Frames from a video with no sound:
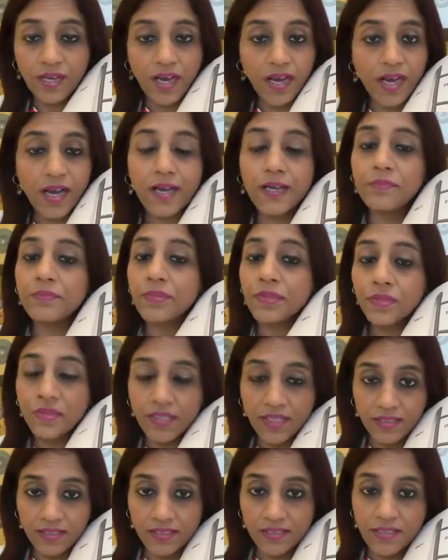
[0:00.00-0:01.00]
I'm good
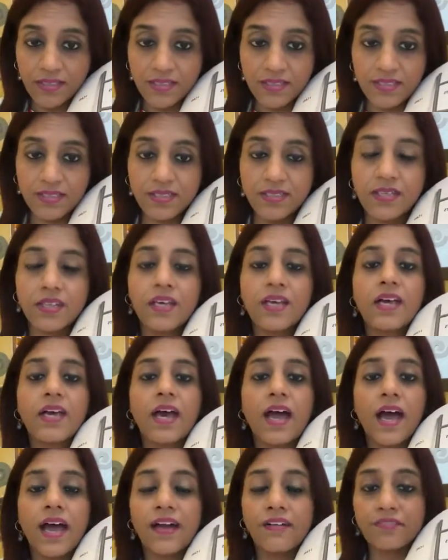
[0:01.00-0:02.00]
at this,
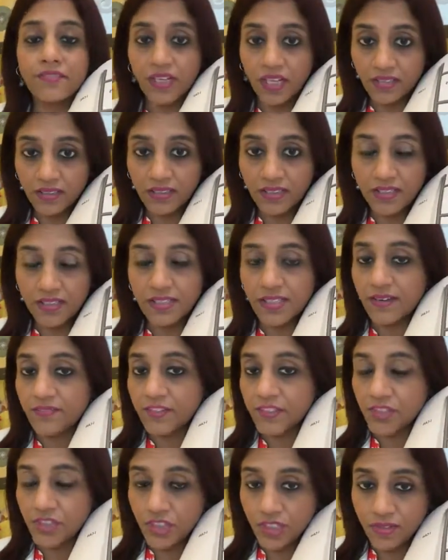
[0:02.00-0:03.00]
I've done this, I've
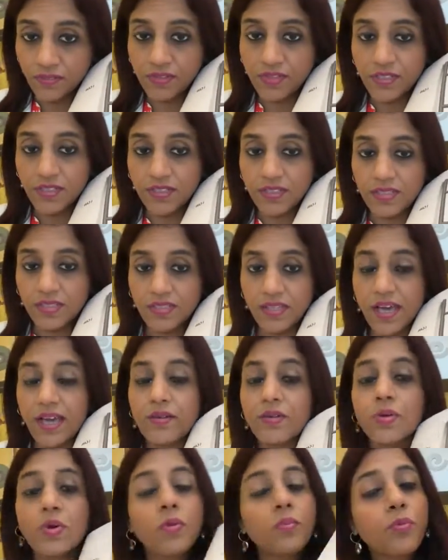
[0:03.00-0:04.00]
achieved this, I
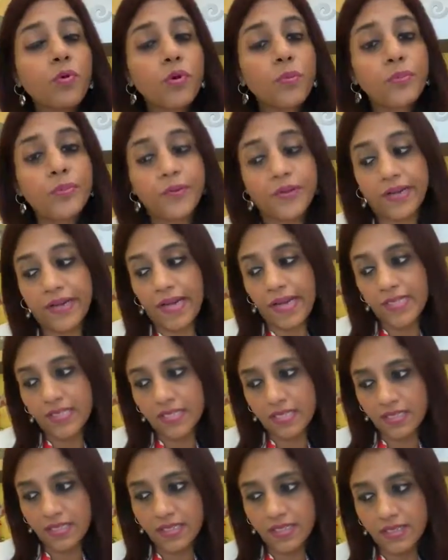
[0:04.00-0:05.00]
no more
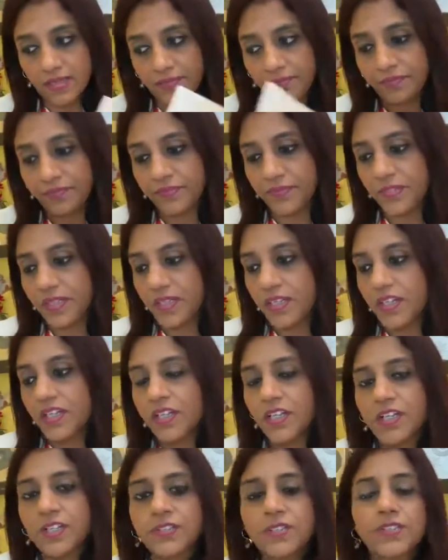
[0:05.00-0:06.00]
procrastinate.
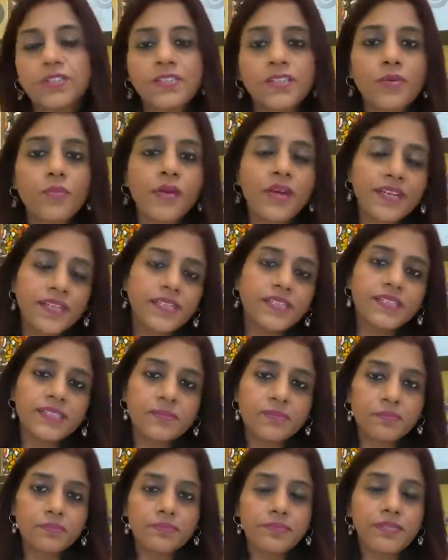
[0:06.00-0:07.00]
So this is a very
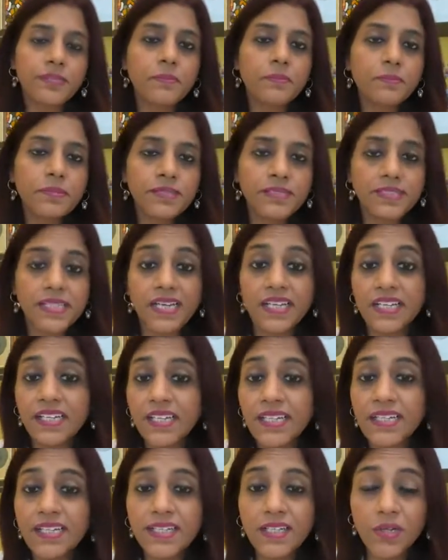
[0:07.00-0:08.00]
simple
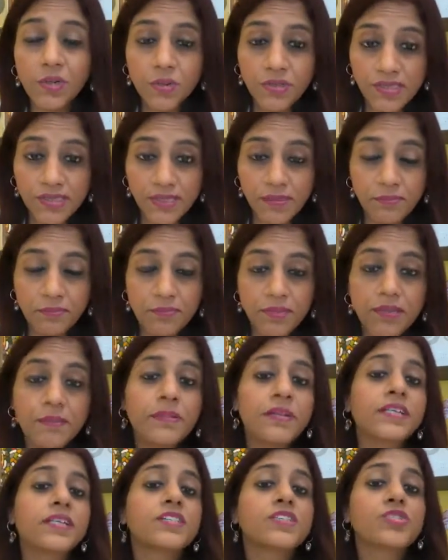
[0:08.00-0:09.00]
technique. It looks simple,
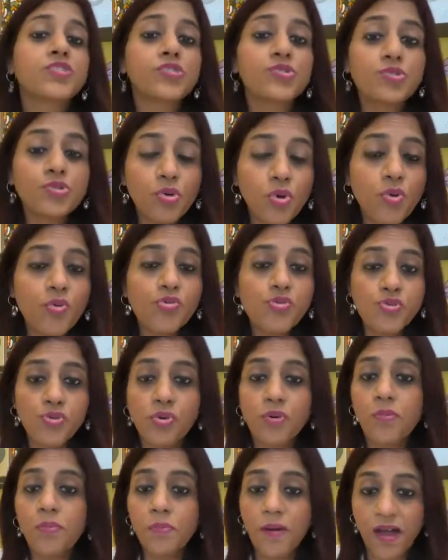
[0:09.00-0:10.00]
but it's so
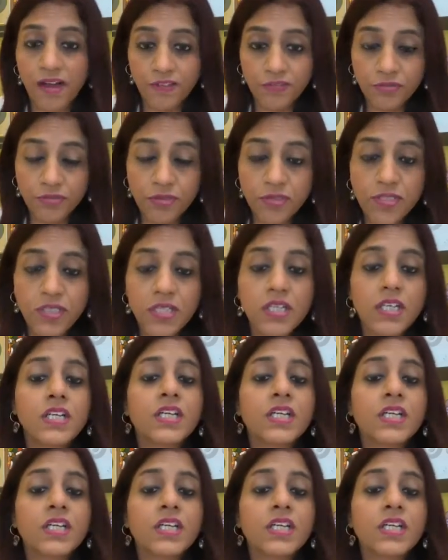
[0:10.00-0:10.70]
powerful.